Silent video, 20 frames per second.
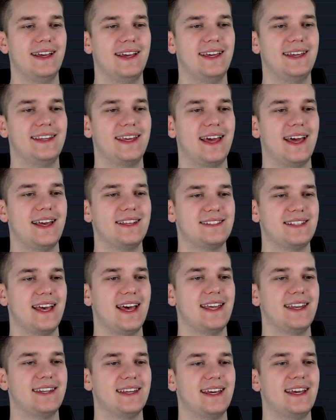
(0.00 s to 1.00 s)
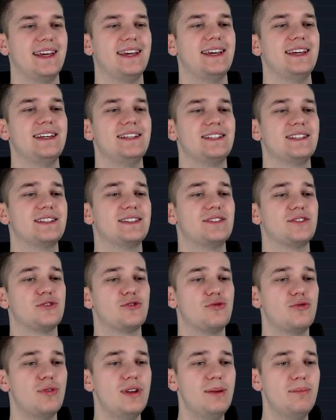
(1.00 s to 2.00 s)
it has had an
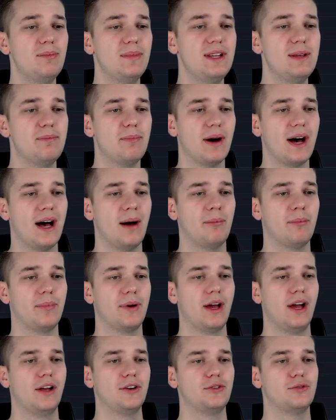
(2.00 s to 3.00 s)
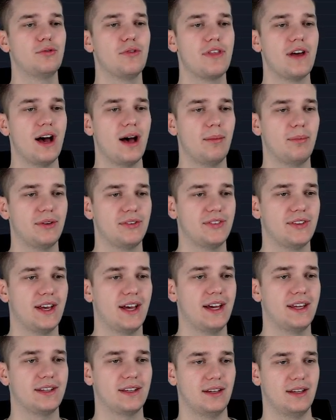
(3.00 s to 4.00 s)
extremely pump to the upper
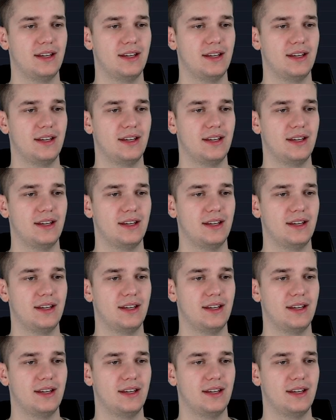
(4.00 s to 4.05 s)
side,